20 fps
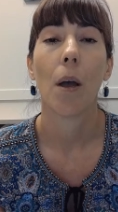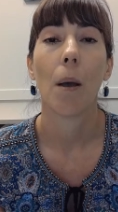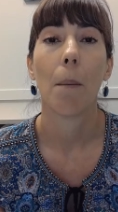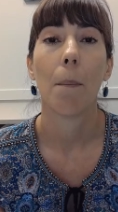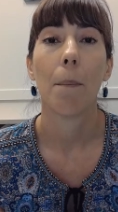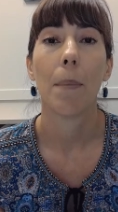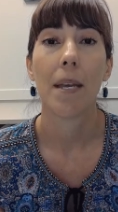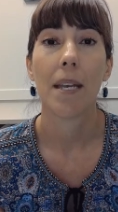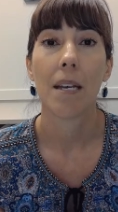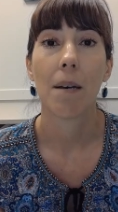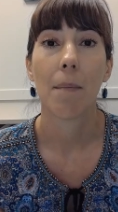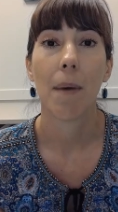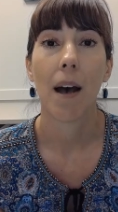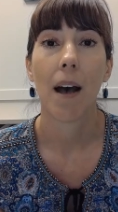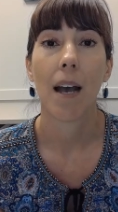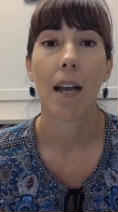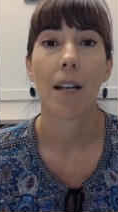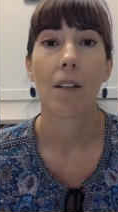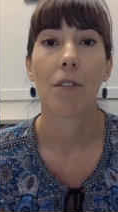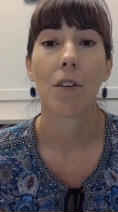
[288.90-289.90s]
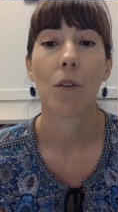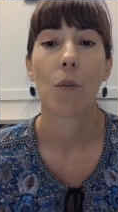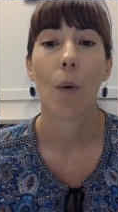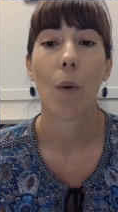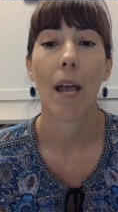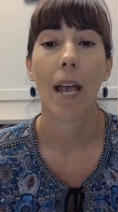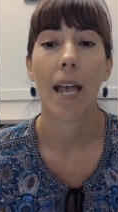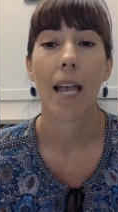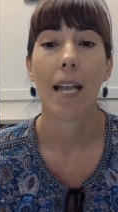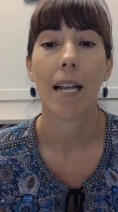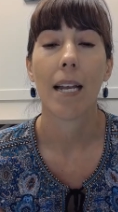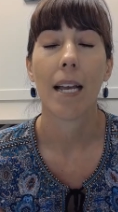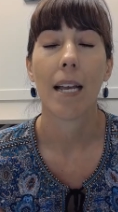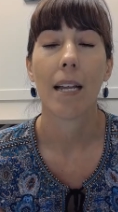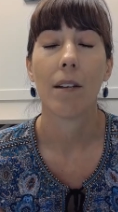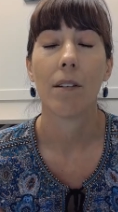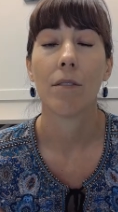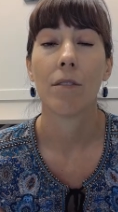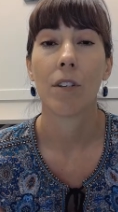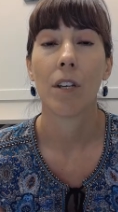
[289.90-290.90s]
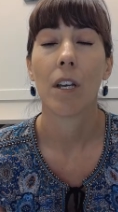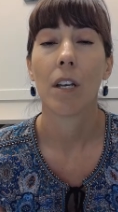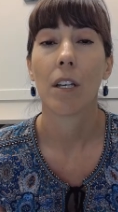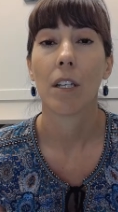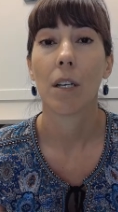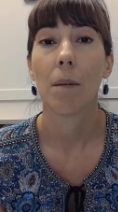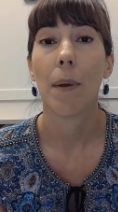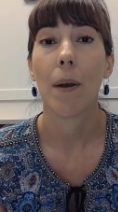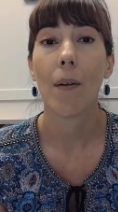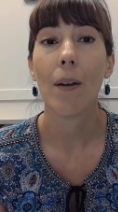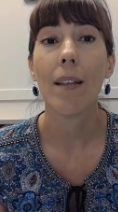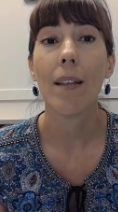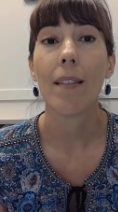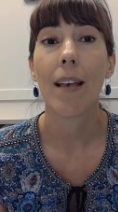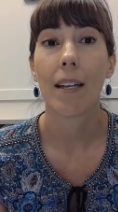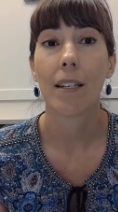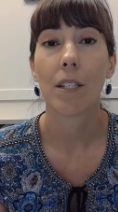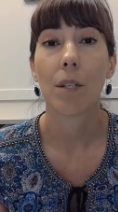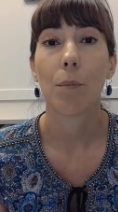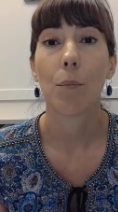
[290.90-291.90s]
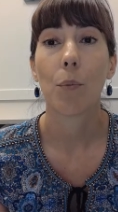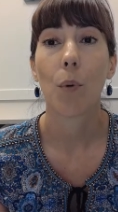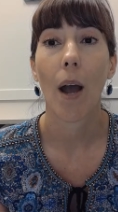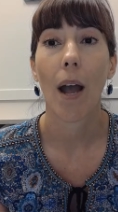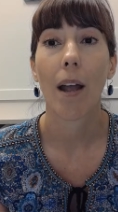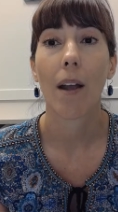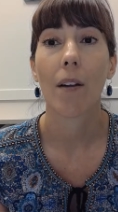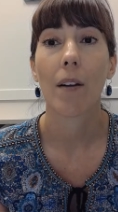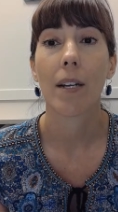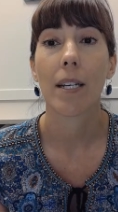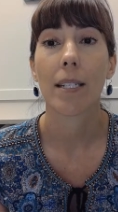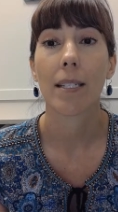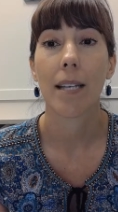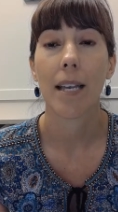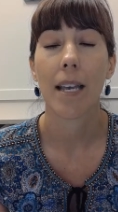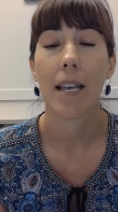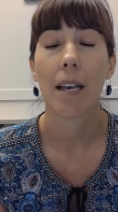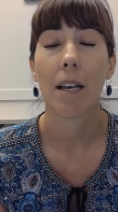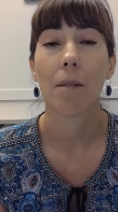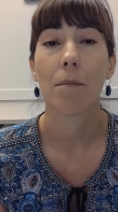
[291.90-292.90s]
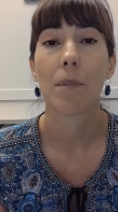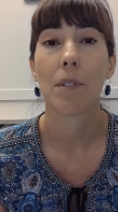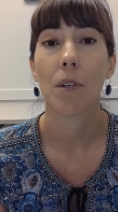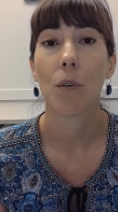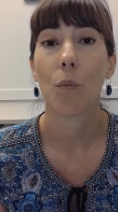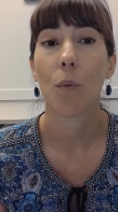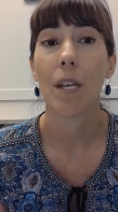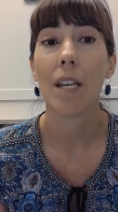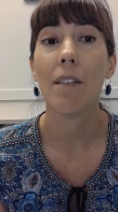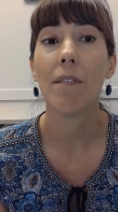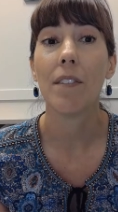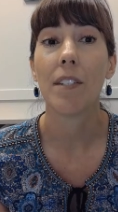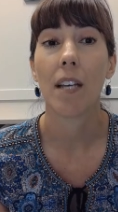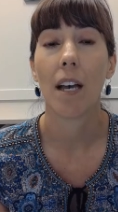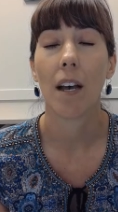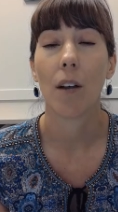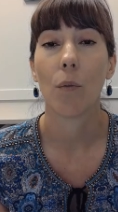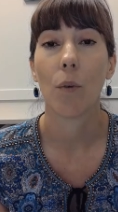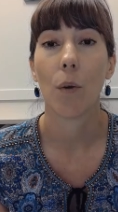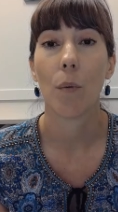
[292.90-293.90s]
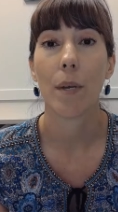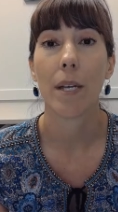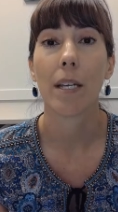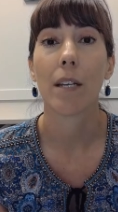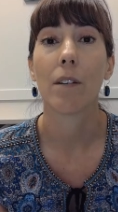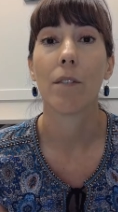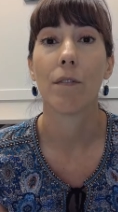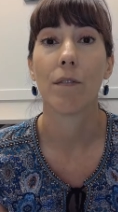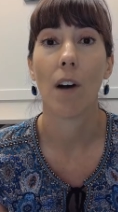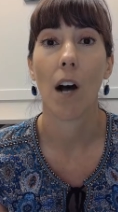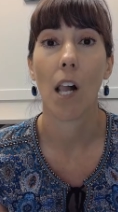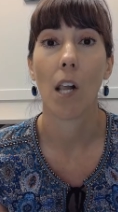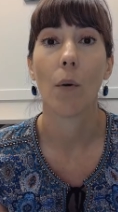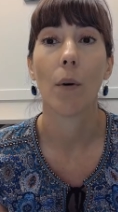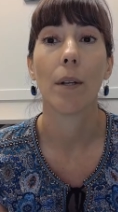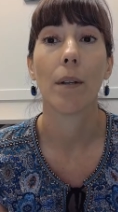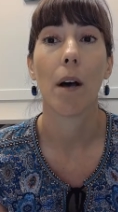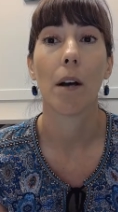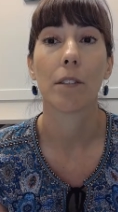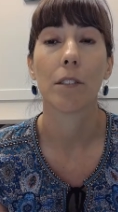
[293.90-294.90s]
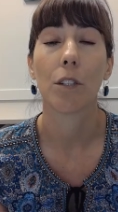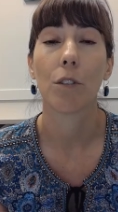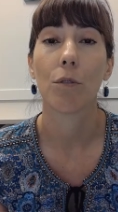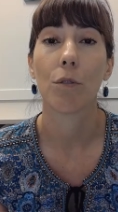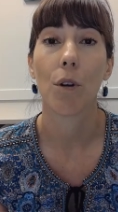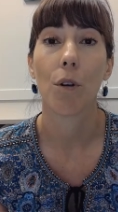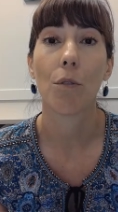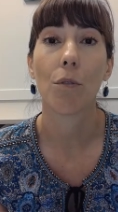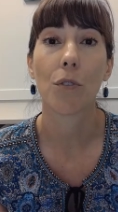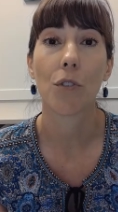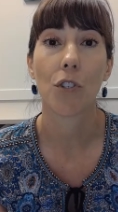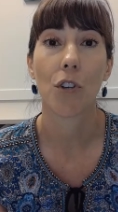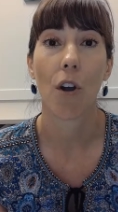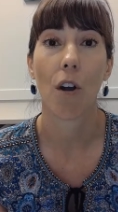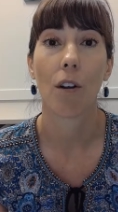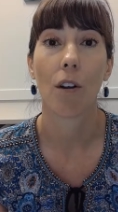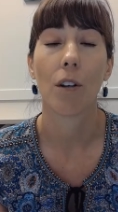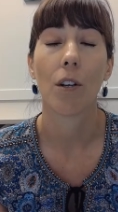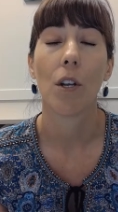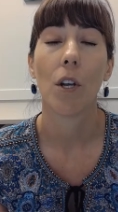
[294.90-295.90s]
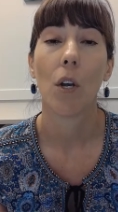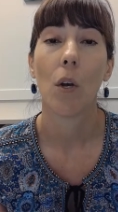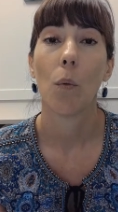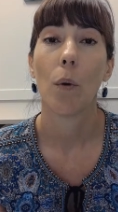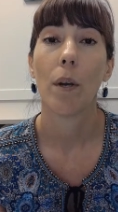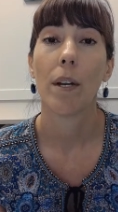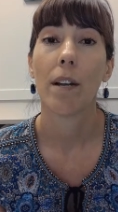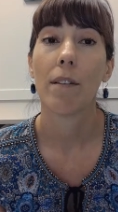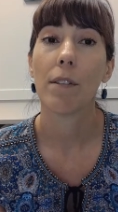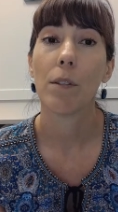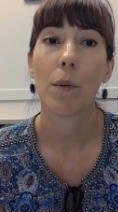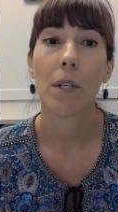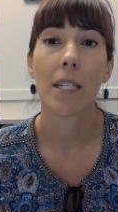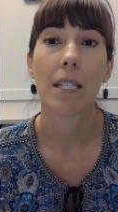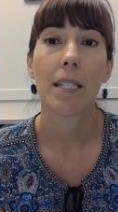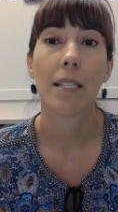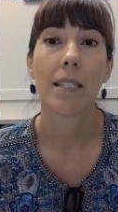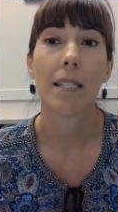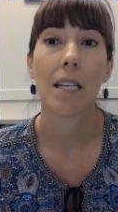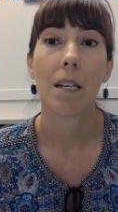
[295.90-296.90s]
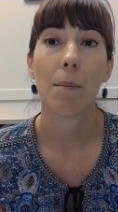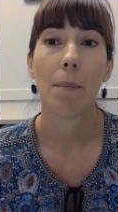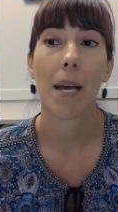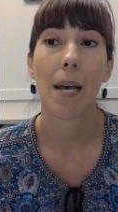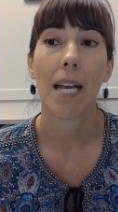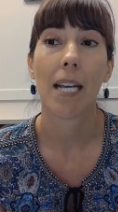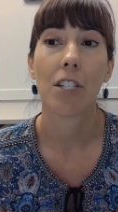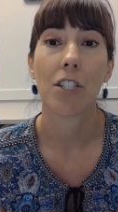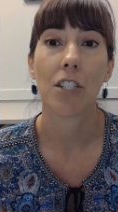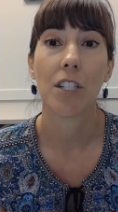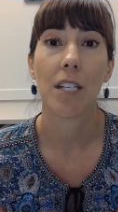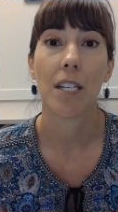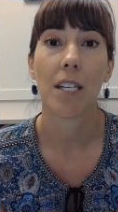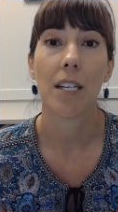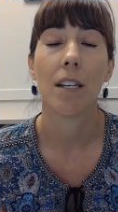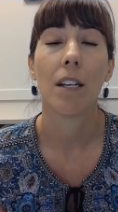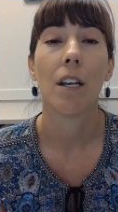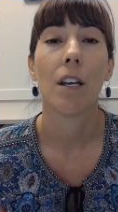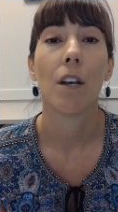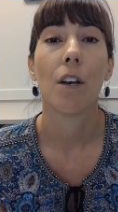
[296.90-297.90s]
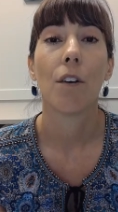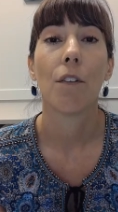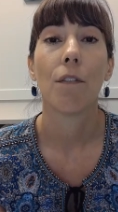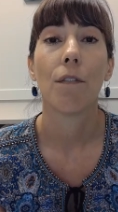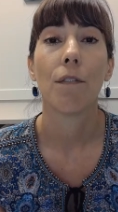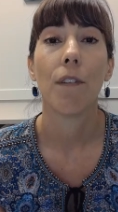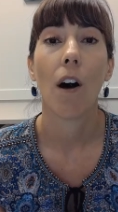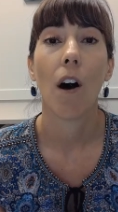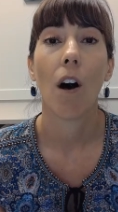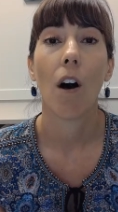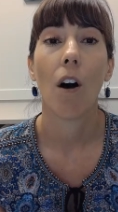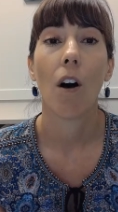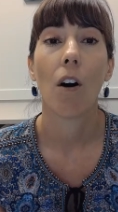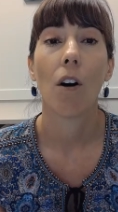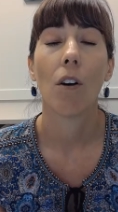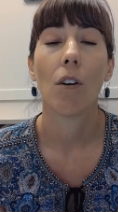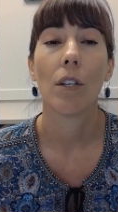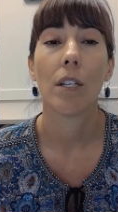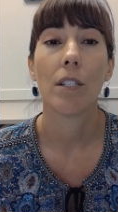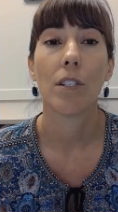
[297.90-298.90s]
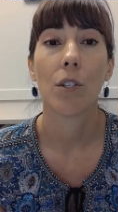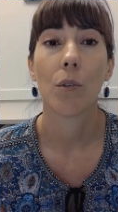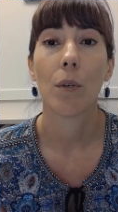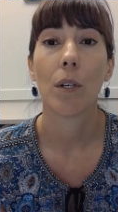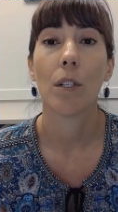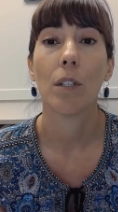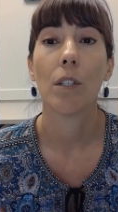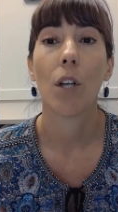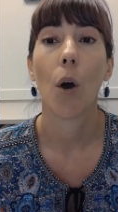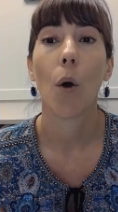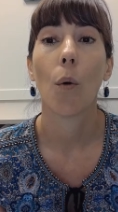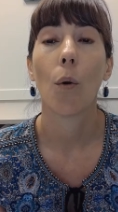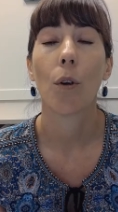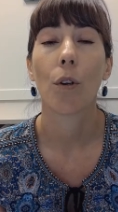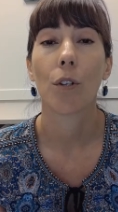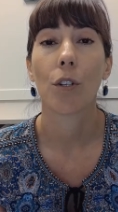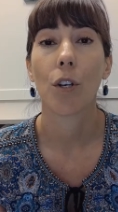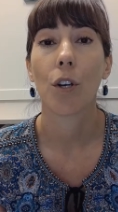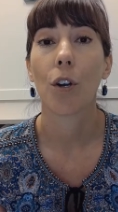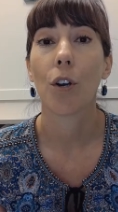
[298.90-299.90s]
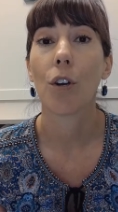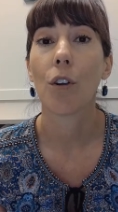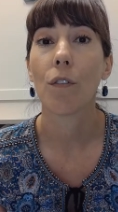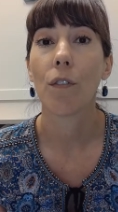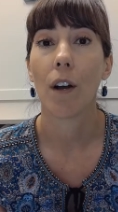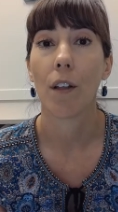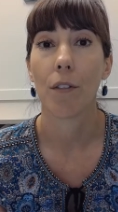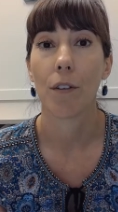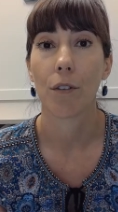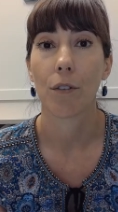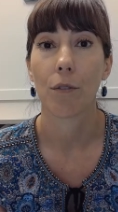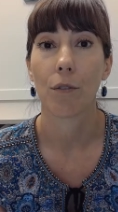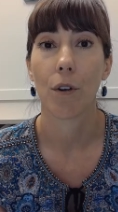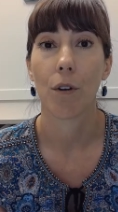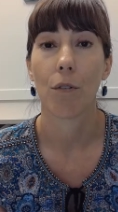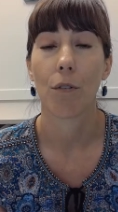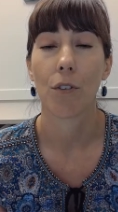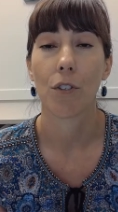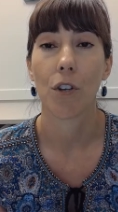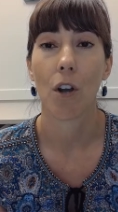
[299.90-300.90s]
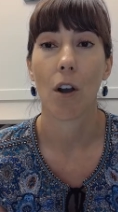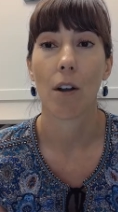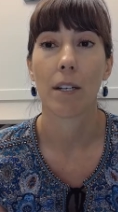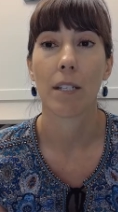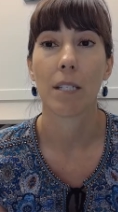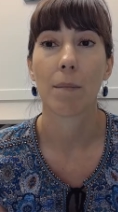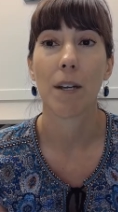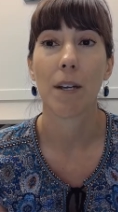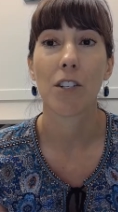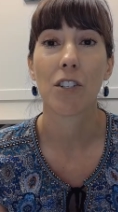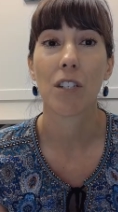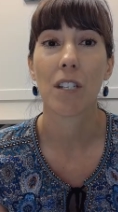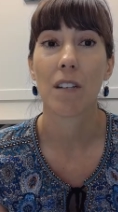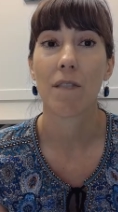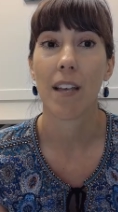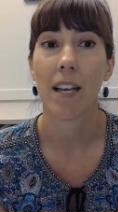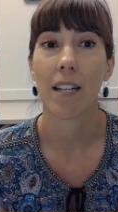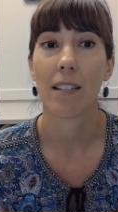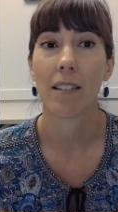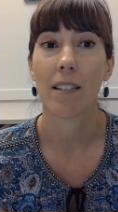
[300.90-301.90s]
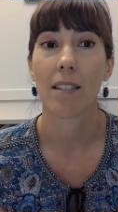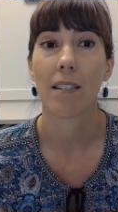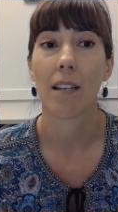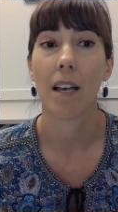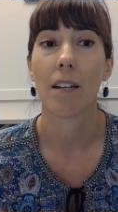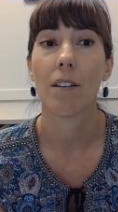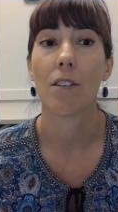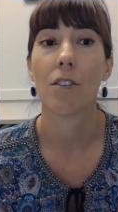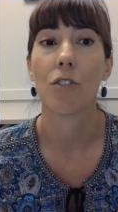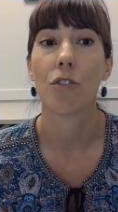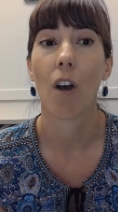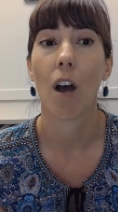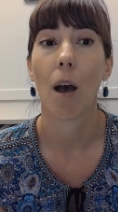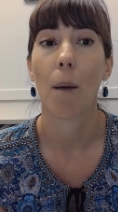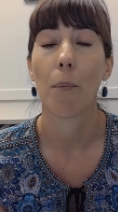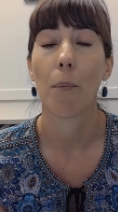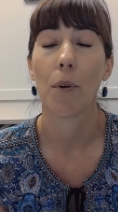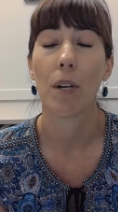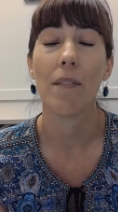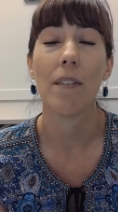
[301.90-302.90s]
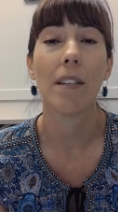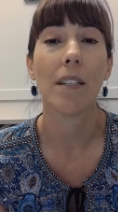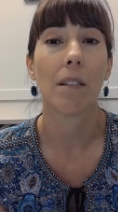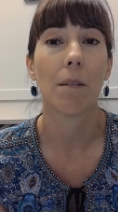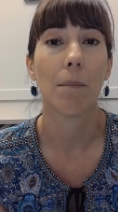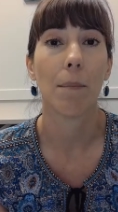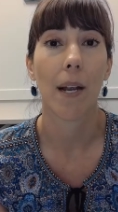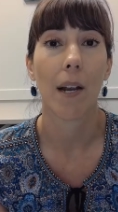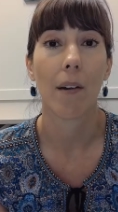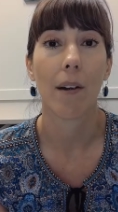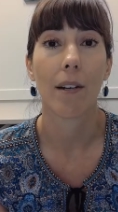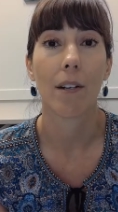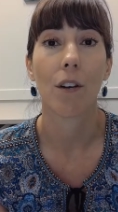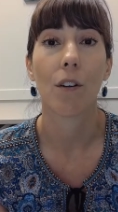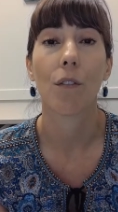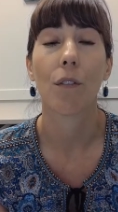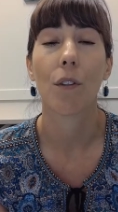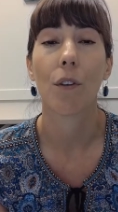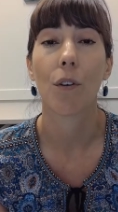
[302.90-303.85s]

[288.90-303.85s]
BMI and their weight, and comparing that to prior exams that we've done where we can follow along a growth chart. We never want to see a patient fall into a lower curve on their growth chart, especially if that's a sudden drop, or even comparing over the